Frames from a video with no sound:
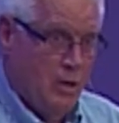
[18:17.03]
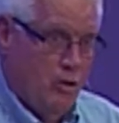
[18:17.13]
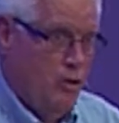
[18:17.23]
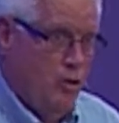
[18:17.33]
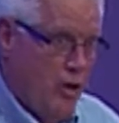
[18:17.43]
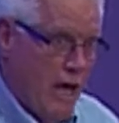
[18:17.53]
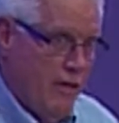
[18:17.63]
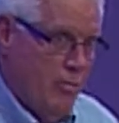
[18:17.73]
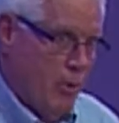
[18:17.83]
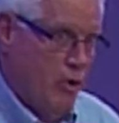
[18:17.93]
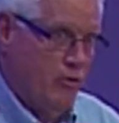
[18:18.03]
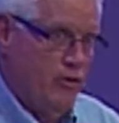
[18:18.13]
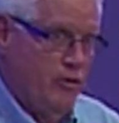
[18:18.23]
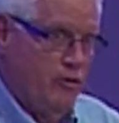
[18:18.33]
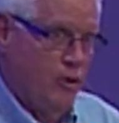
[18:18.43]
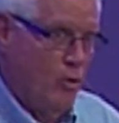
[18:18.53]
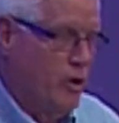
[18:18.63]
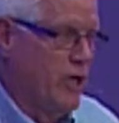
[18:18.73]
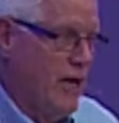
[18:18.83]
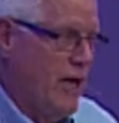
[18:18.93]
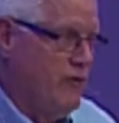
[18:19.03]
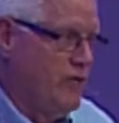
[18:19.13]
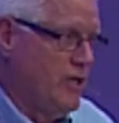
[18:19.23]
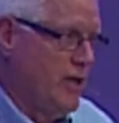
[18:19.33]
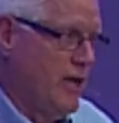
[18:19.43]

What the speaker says: You don't have the person organizing,